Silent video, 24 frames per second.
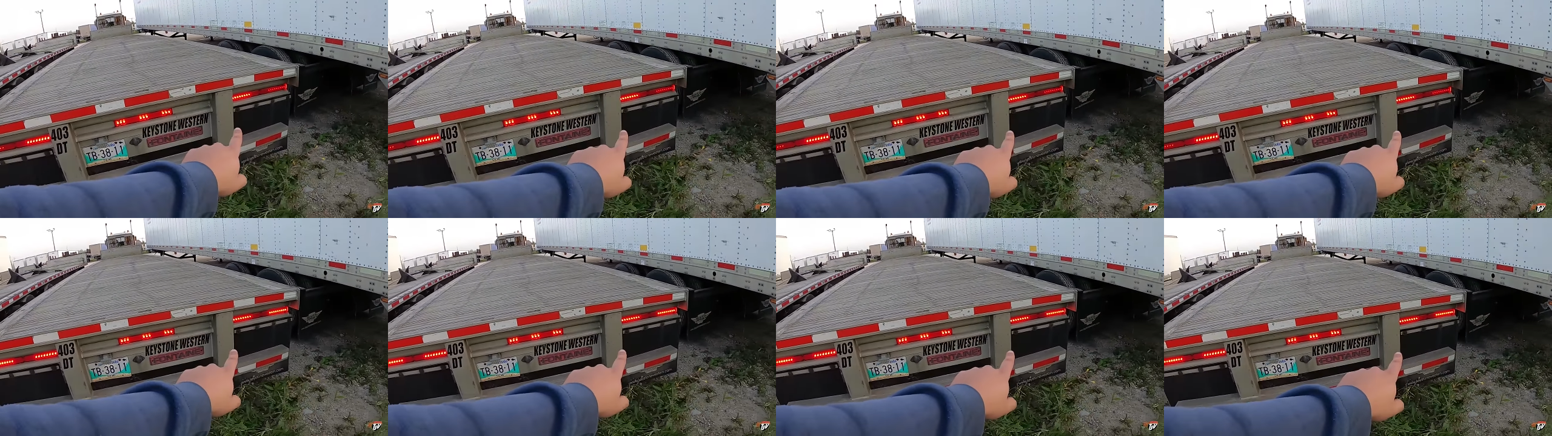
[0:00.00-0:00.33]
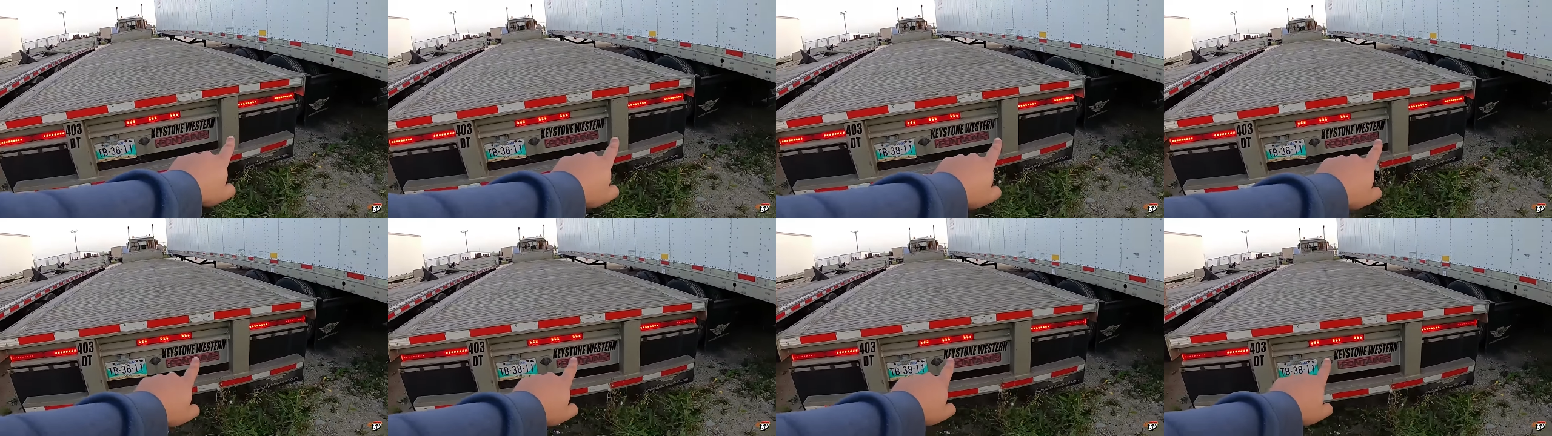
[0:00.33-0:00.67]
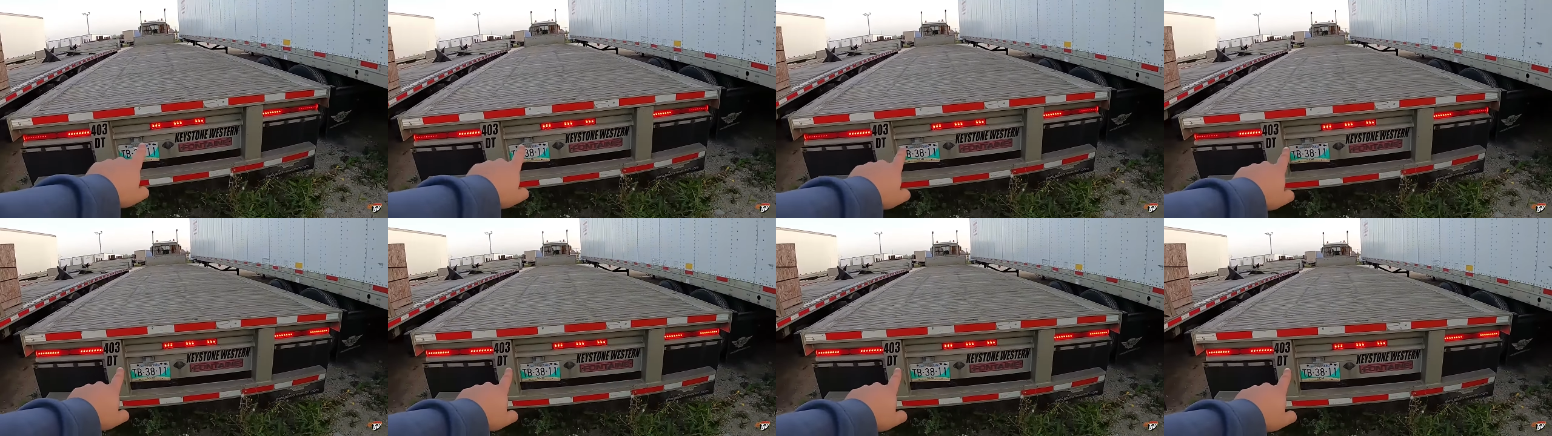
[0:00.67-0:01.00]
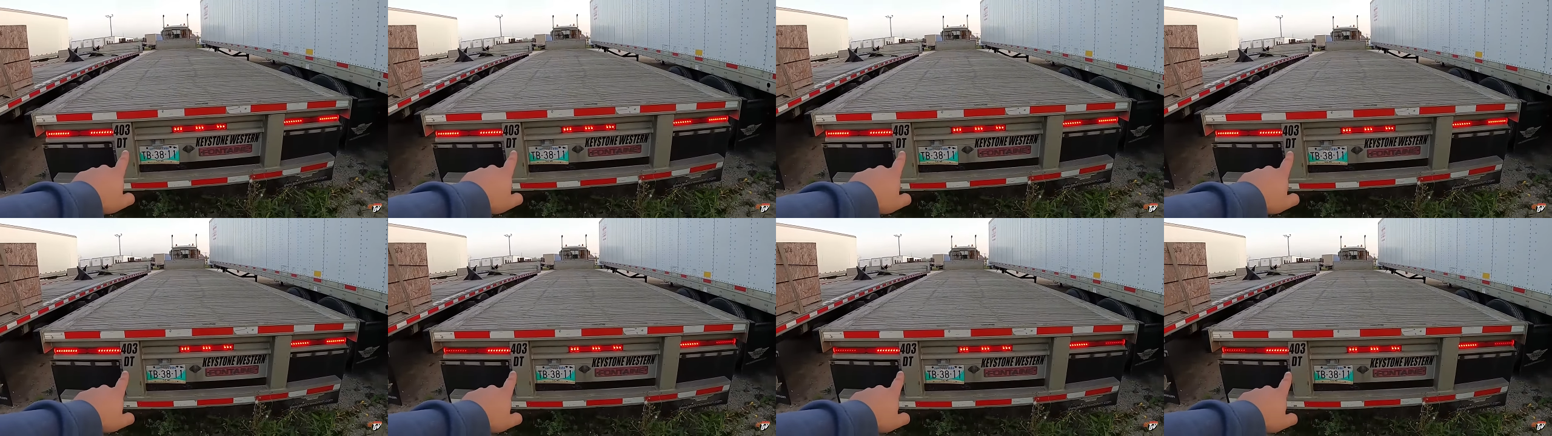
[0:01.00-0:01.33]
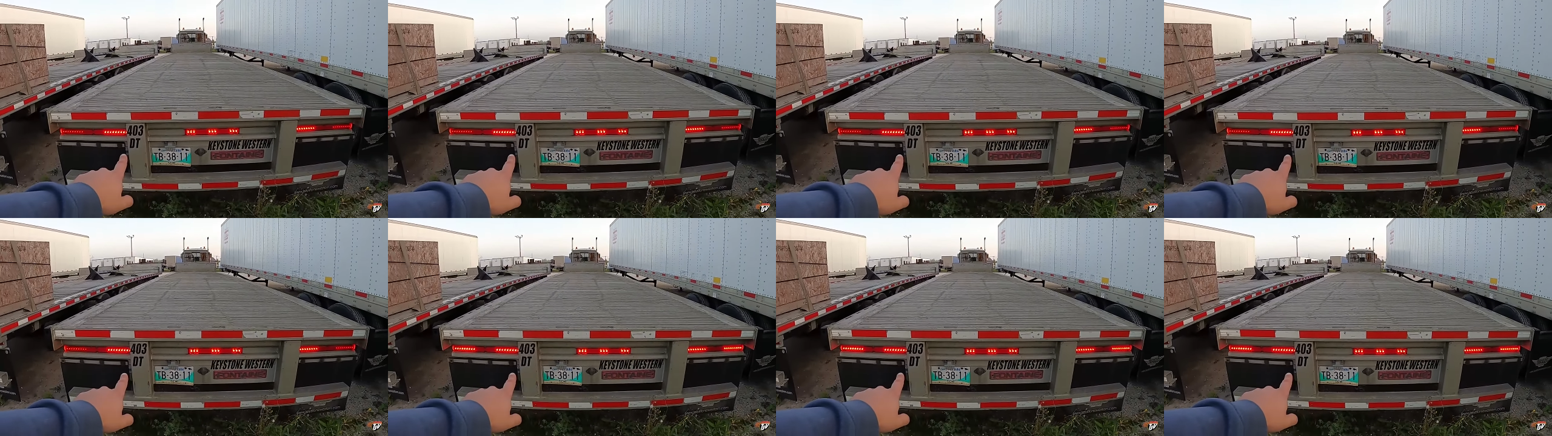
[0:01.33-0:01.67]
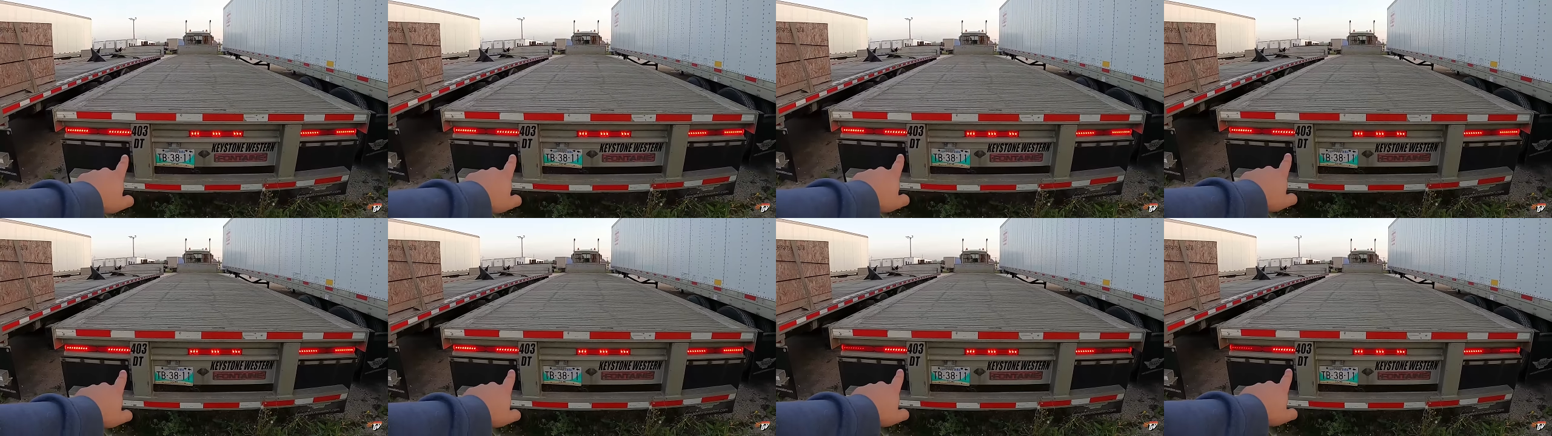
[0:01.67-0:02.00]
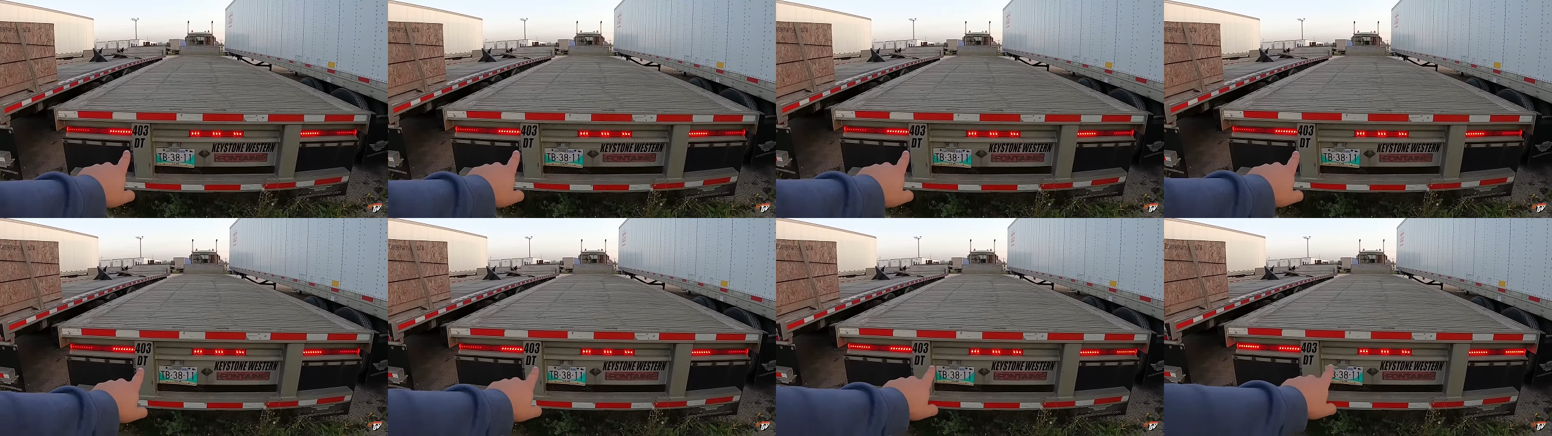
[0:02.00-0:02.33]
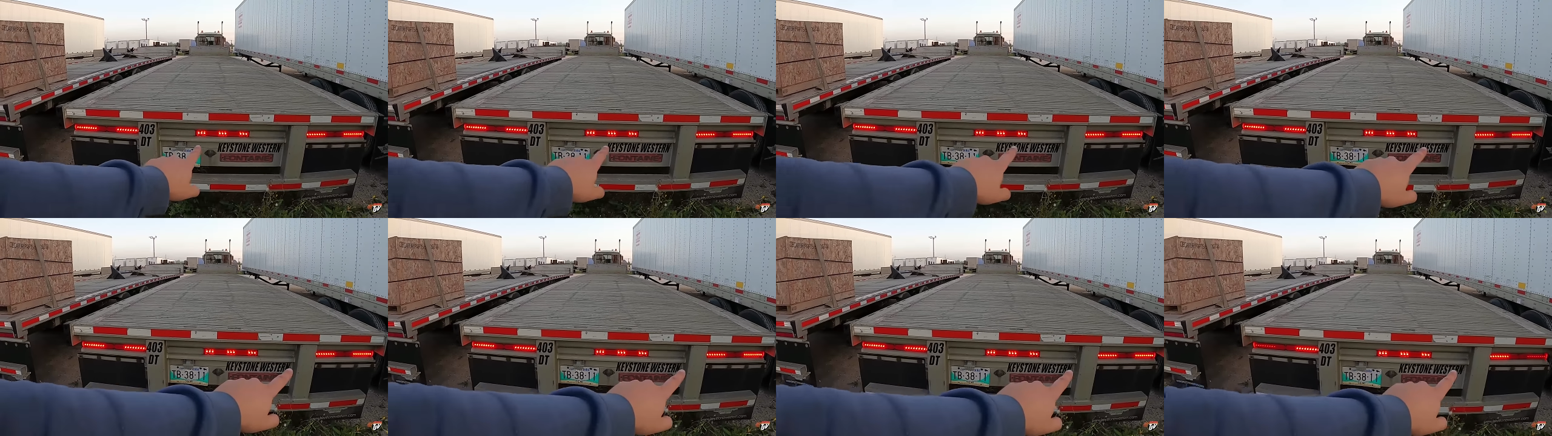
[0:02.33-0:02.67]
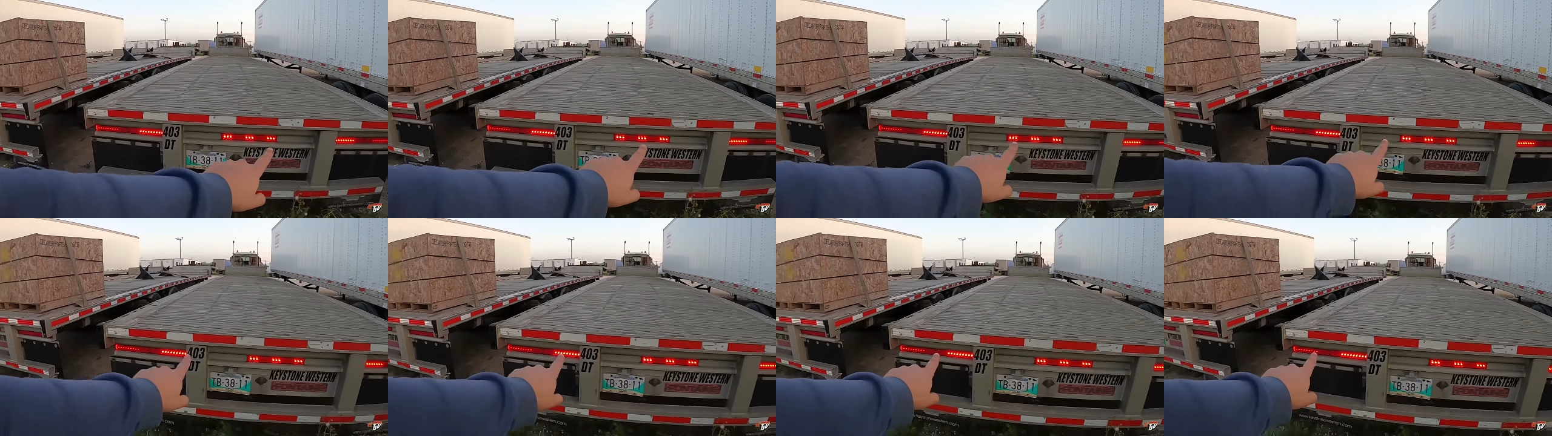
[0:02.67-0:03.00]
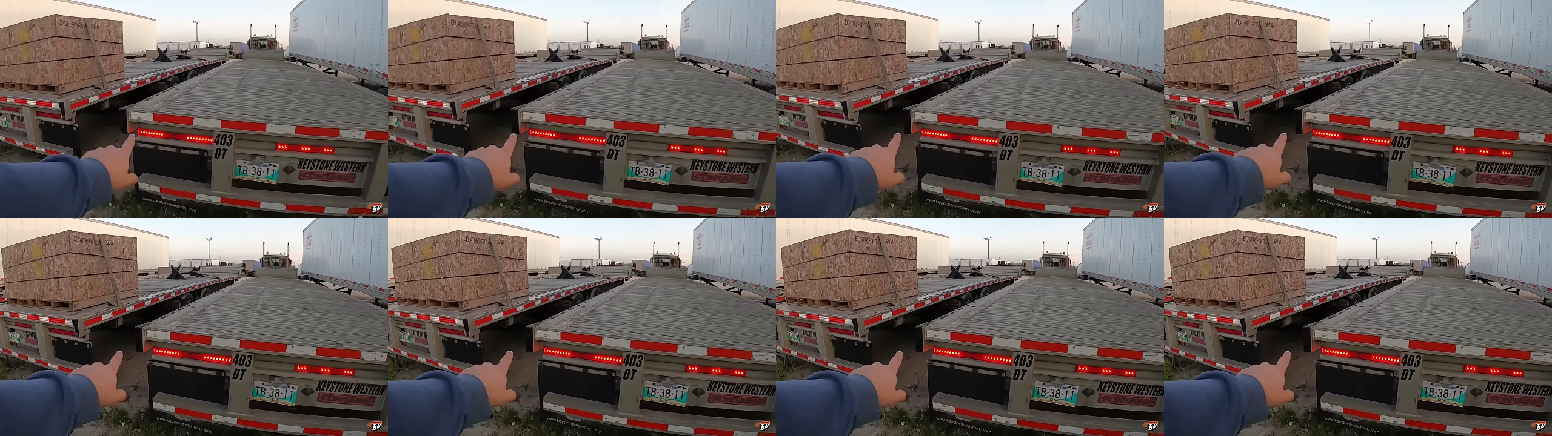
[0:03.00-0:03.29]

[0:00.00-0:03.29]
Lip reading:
(no speaker visible)